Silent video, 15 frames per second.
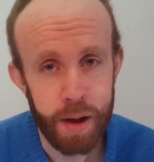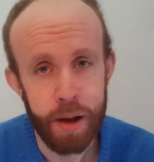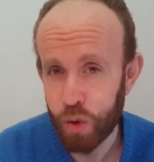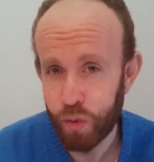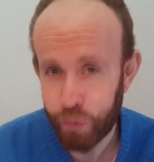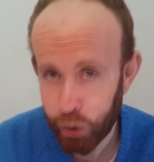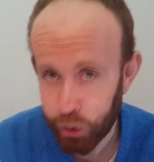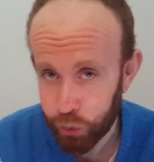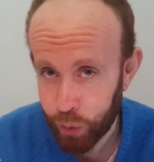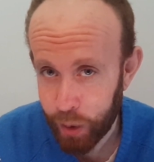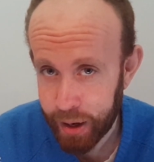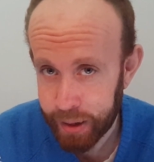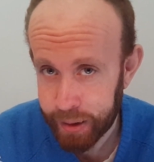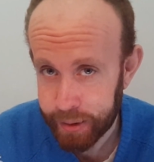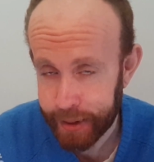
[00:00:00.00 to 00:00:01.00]
The first
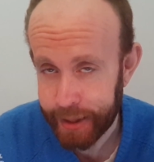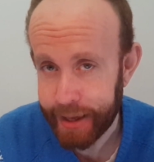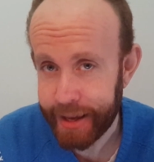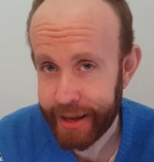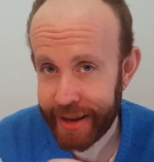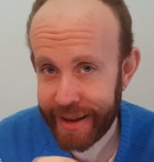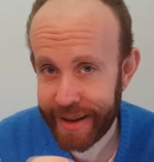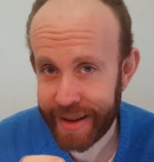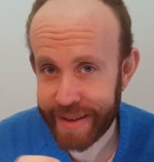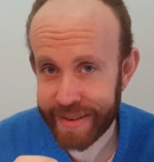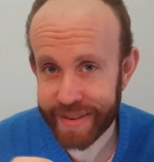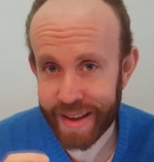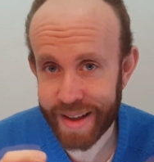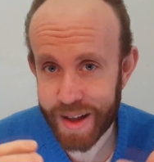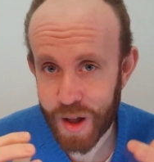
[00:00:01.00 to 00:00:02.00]
one
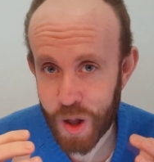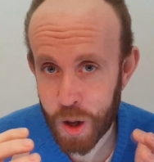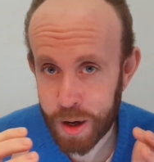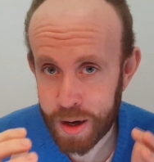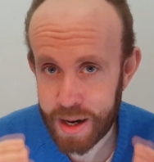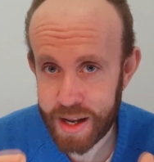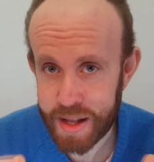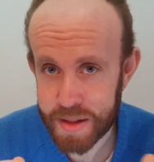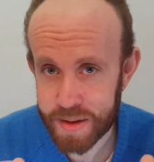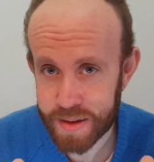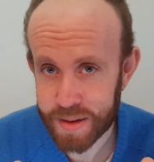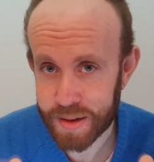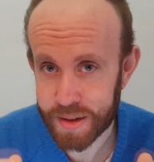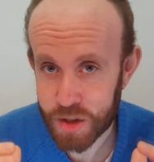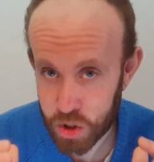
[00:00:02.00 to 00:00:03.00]
is
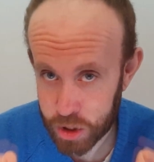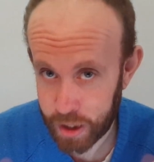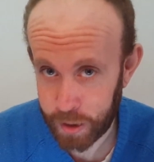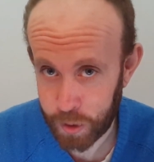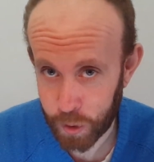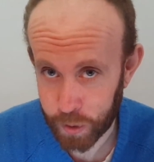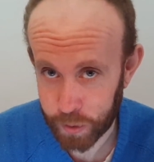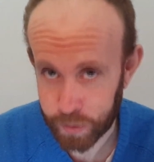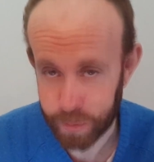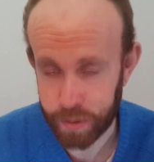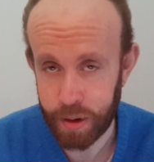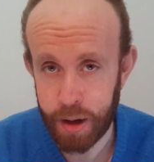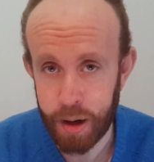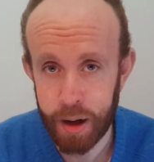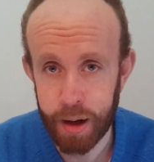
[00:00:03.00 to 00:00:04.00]
unlit shaders.